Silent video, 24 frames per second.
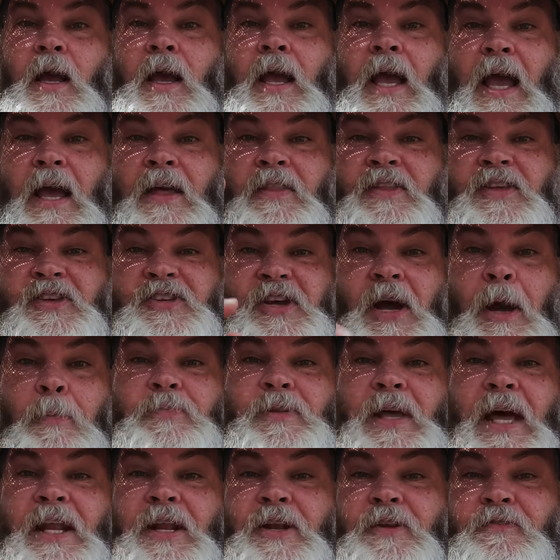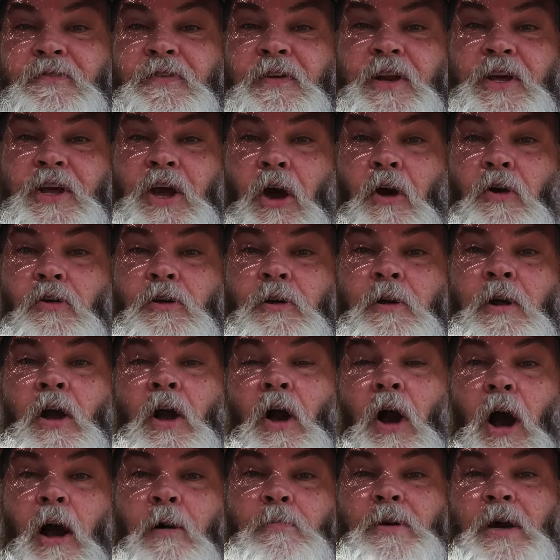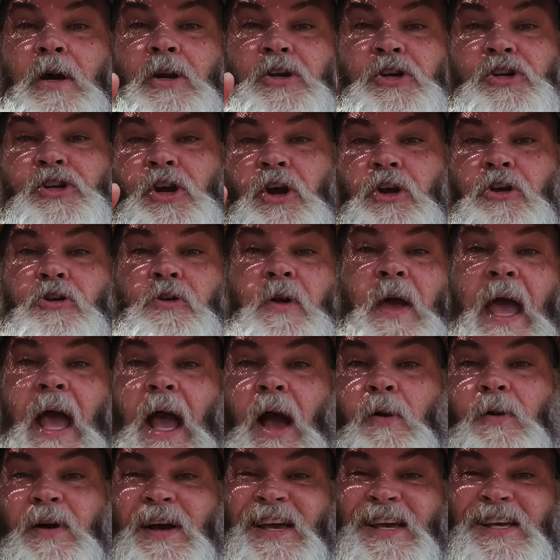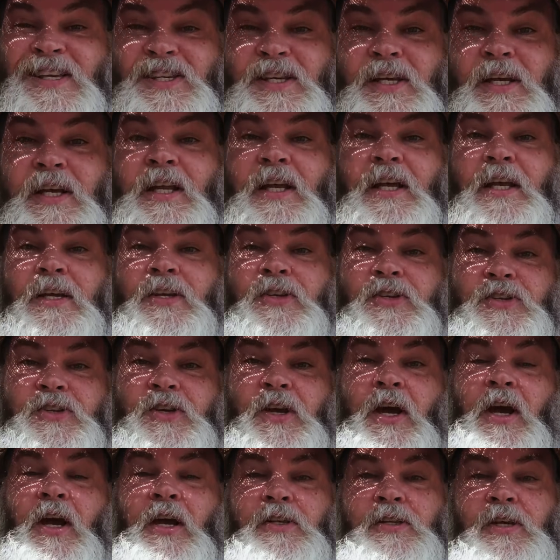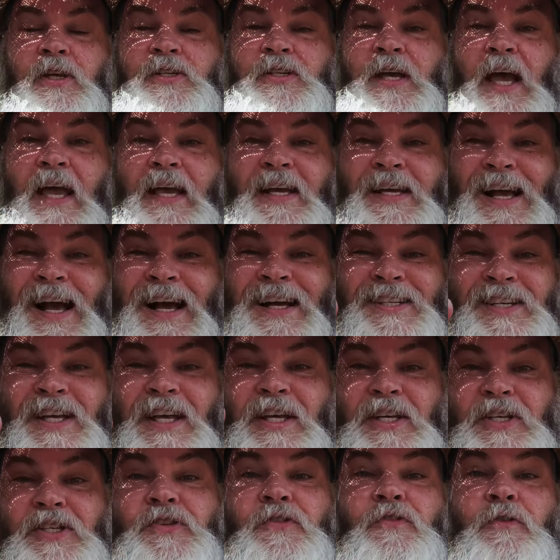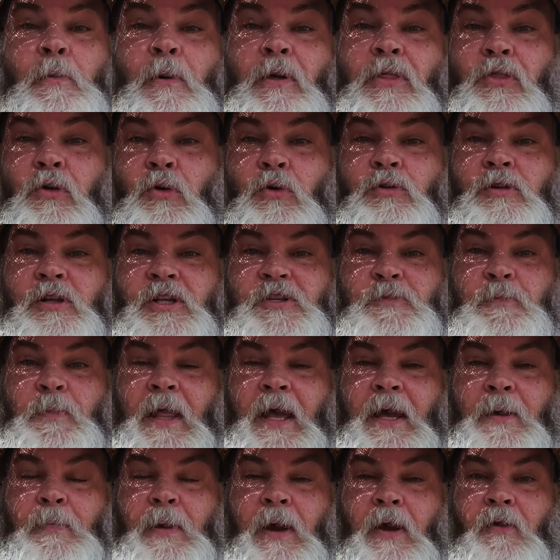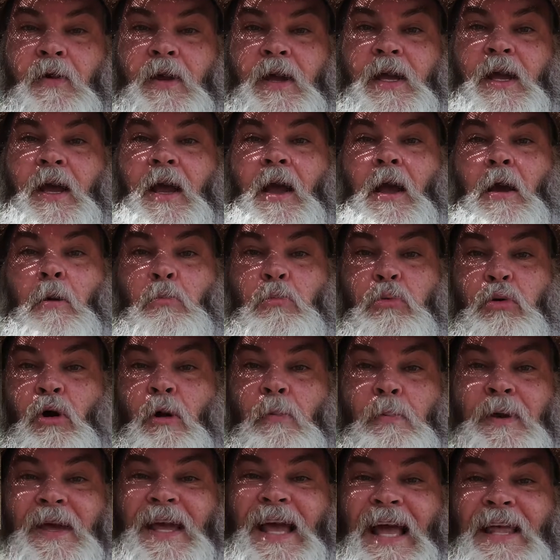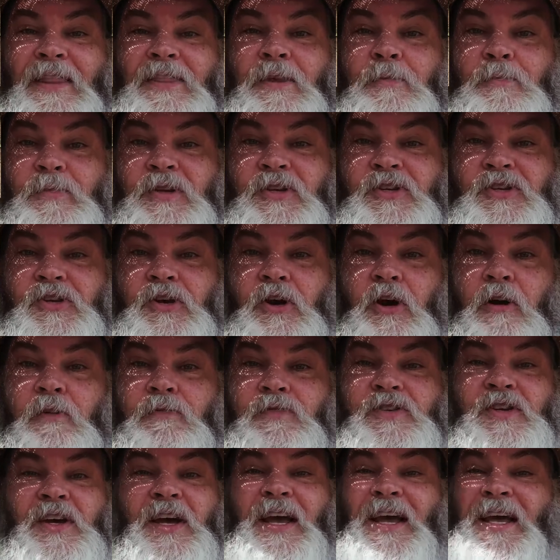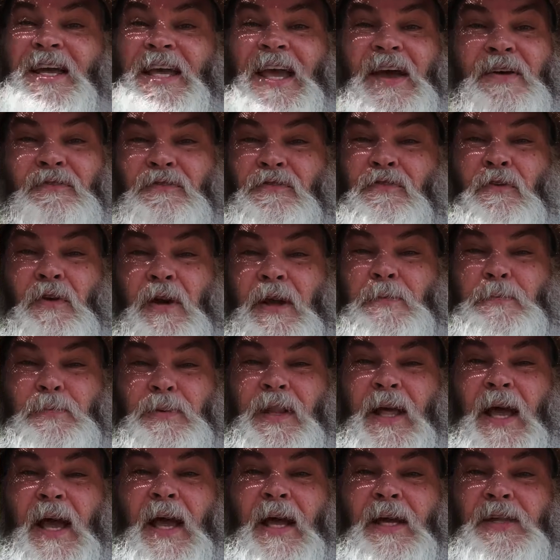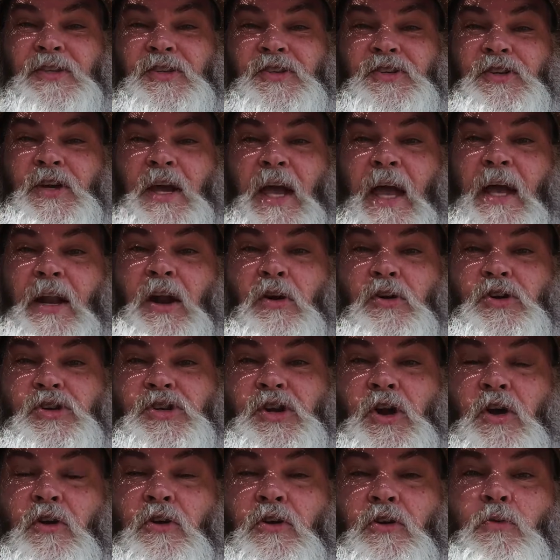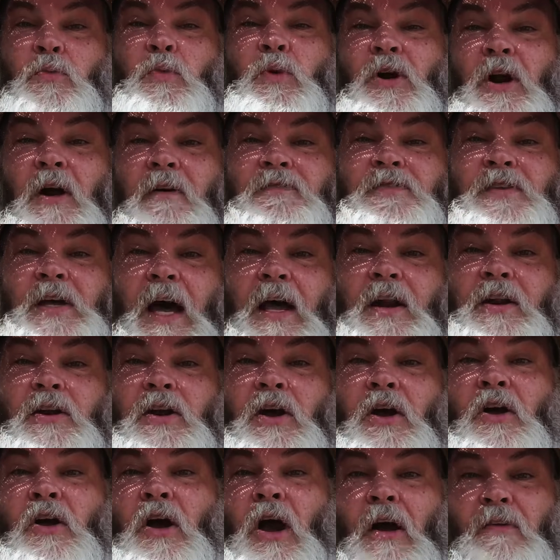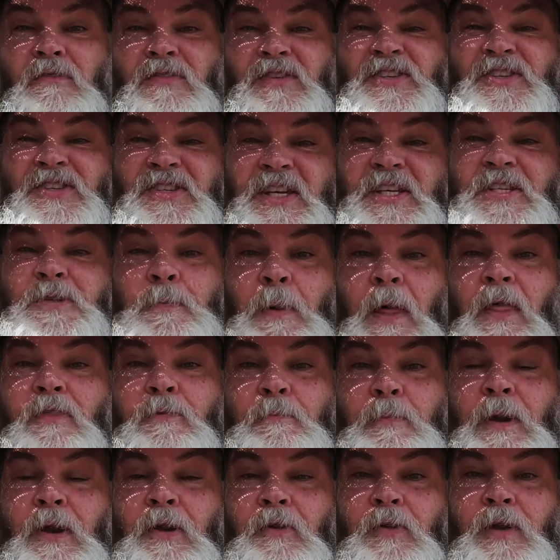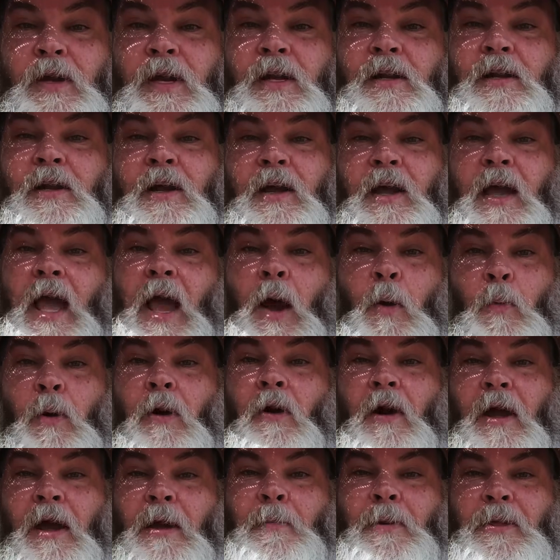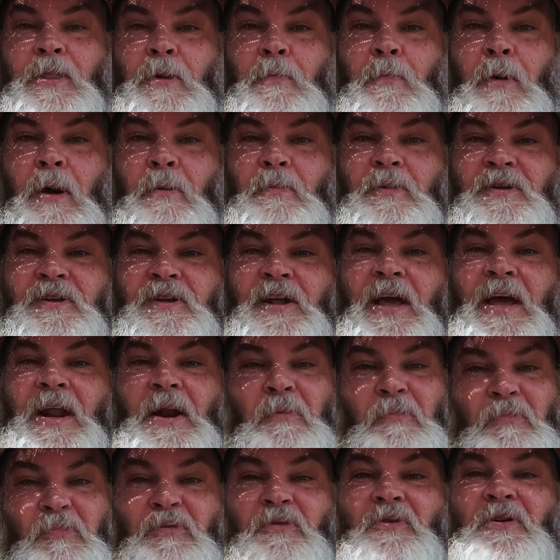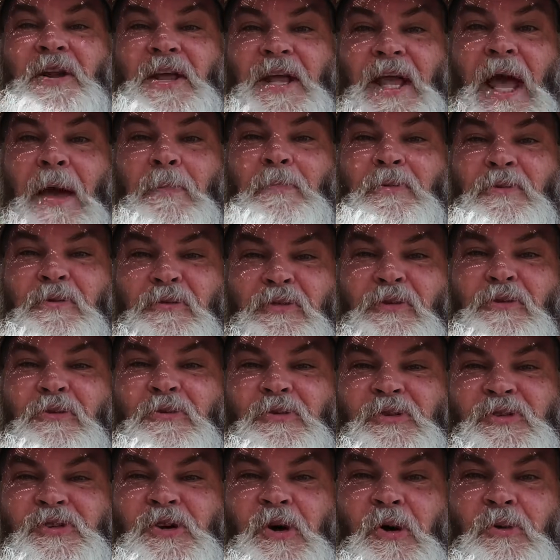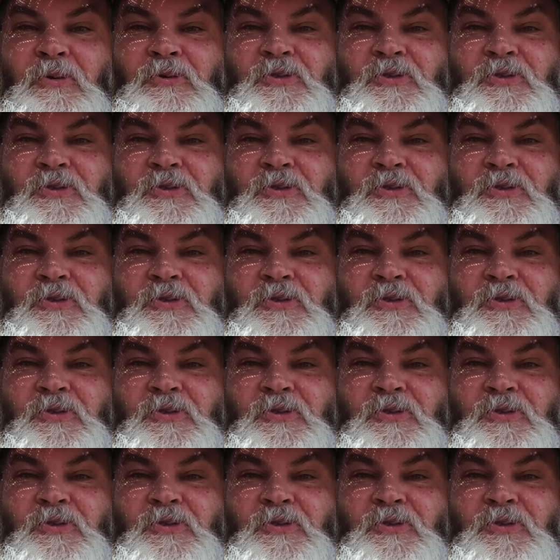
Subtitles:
In this updated video, I'm going to show you how easy it is to take cuttings from a thornless blackberry, propagate them yourselves, get free plants, and I'll show you what I've done over a 6-month period and where I am at the moment, and I'm pretty happy with the results.